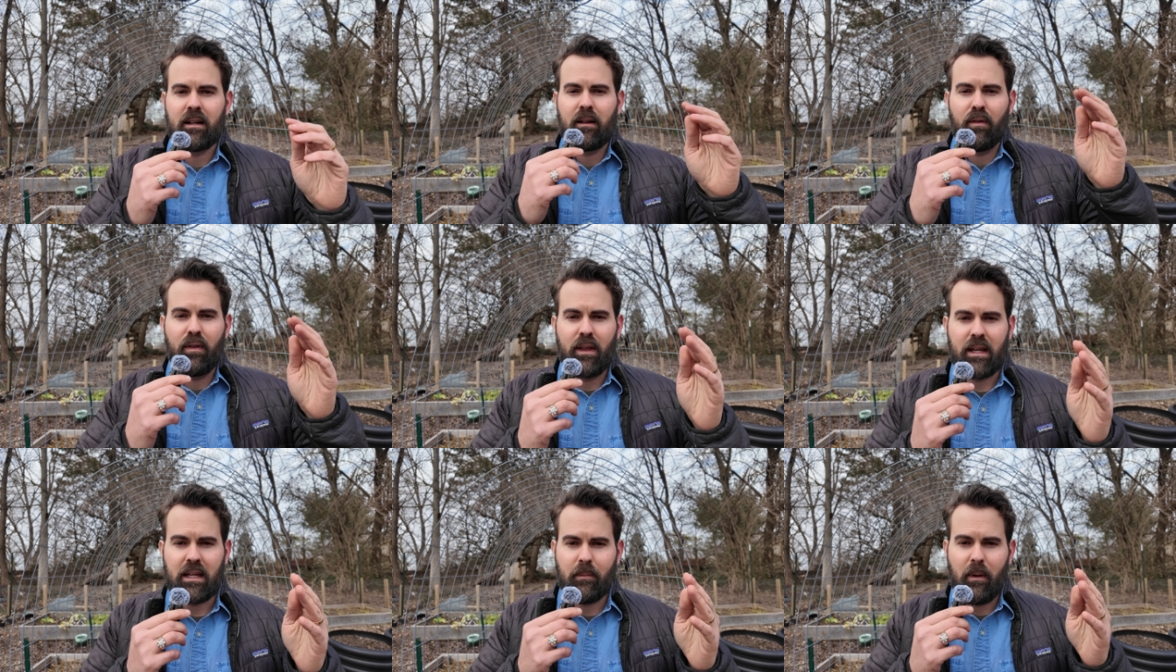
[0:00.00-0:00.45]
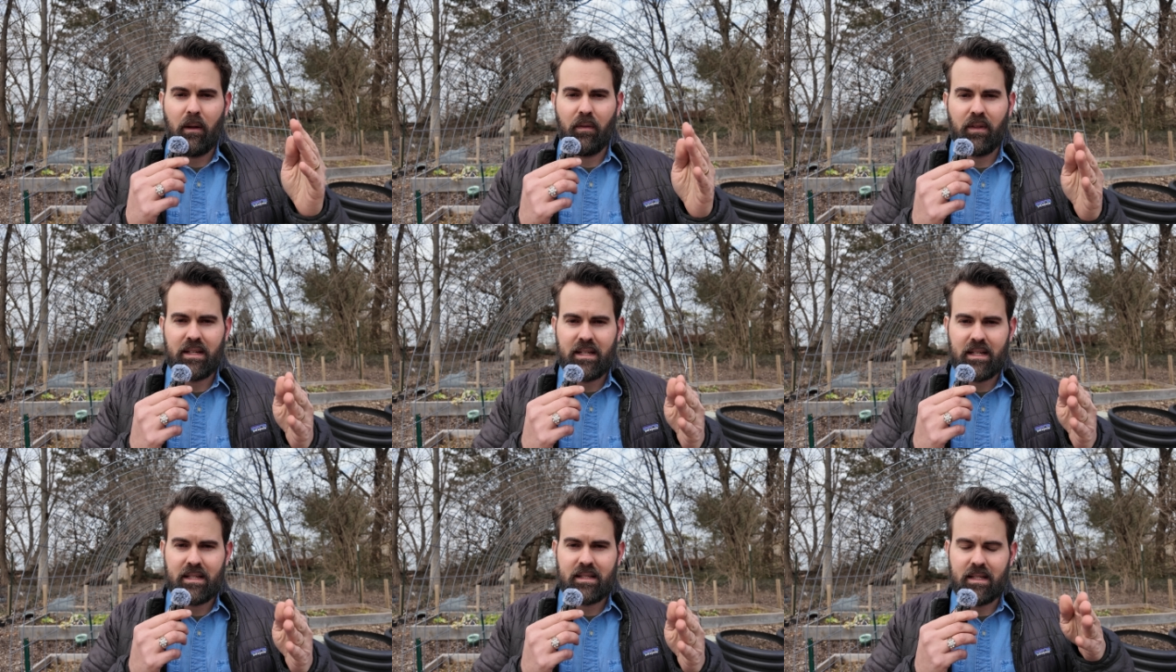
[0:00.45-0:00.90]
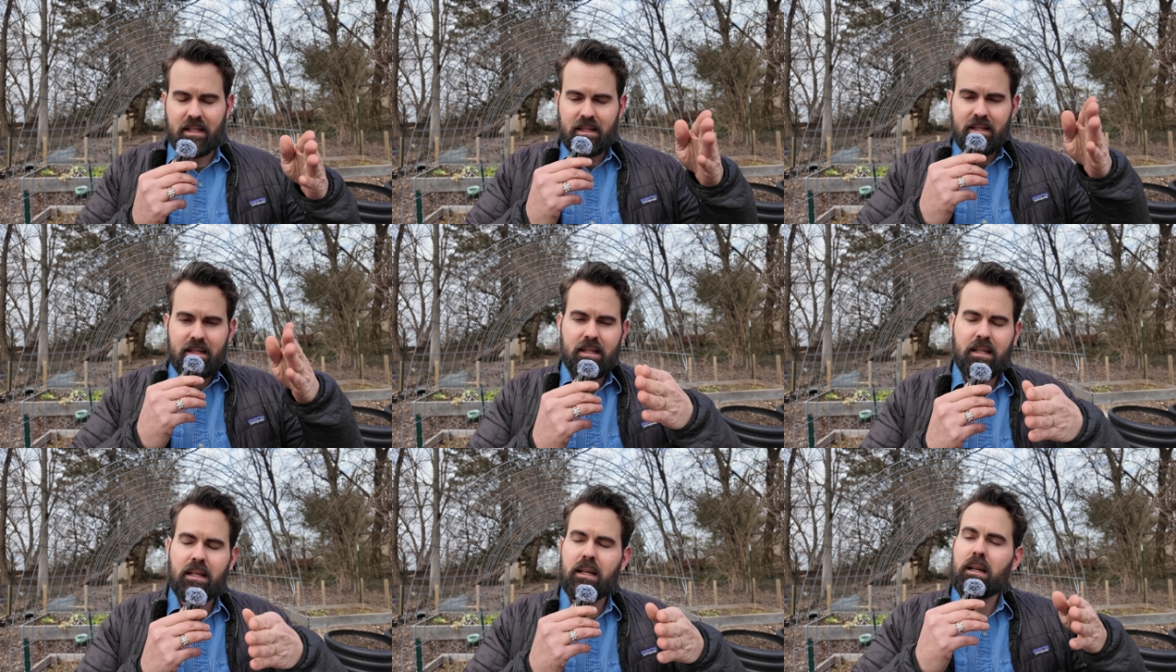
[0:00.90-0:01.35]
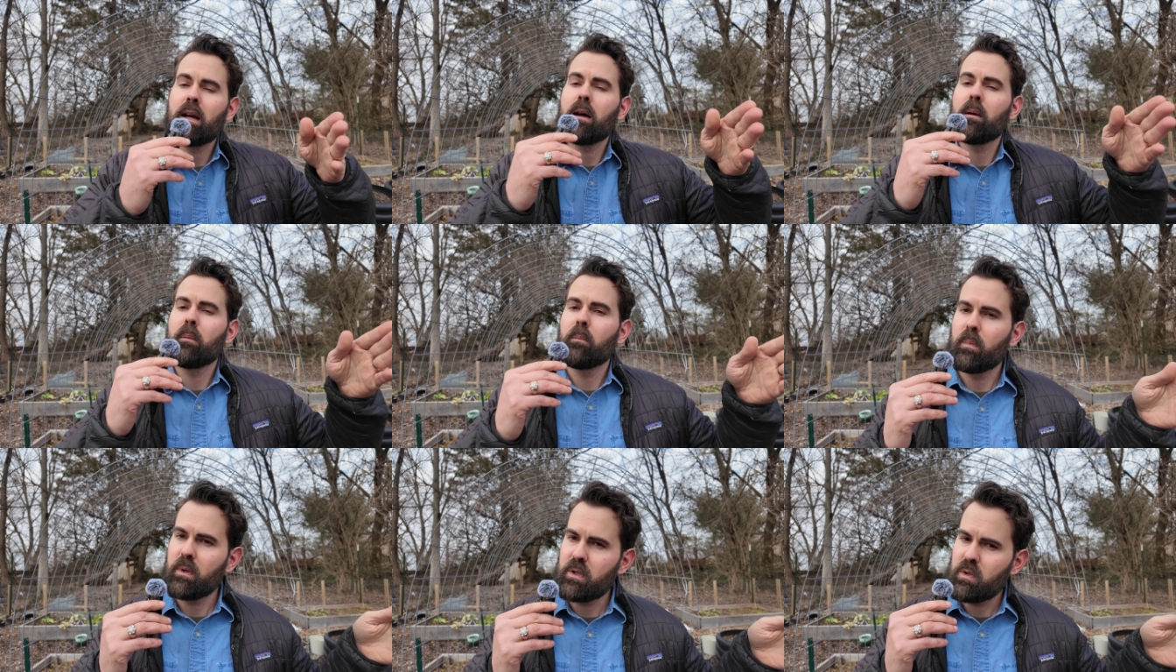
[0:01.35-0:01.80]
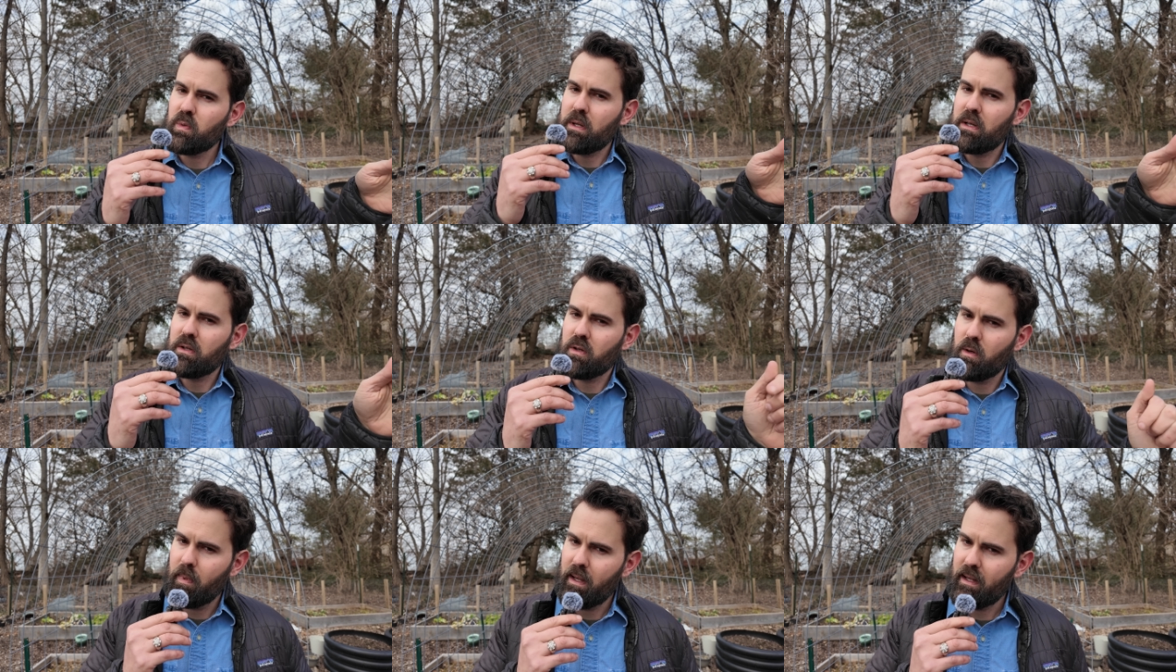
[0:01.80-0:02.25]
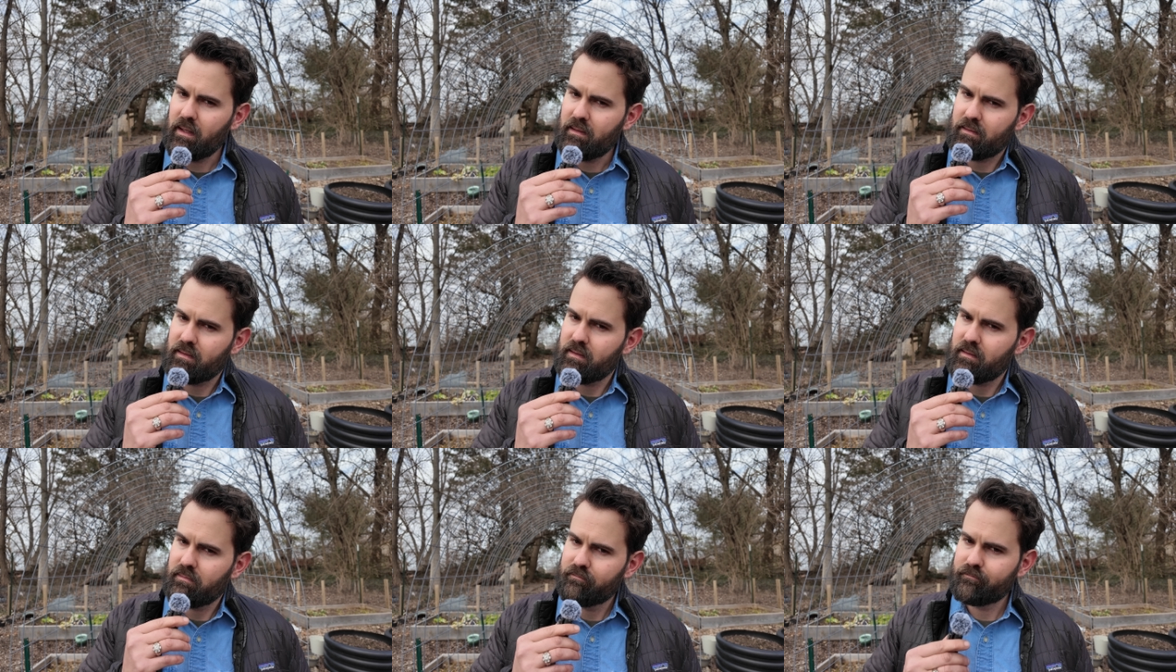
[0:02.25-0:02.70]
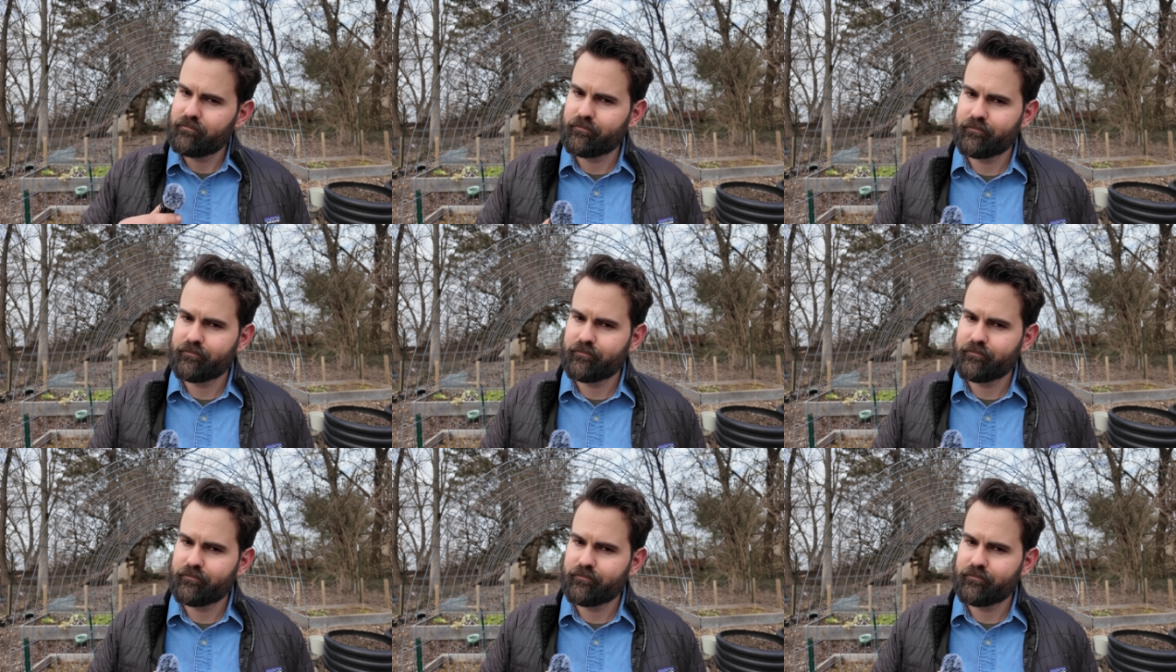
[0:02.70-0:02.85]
Think about the distance between your beds.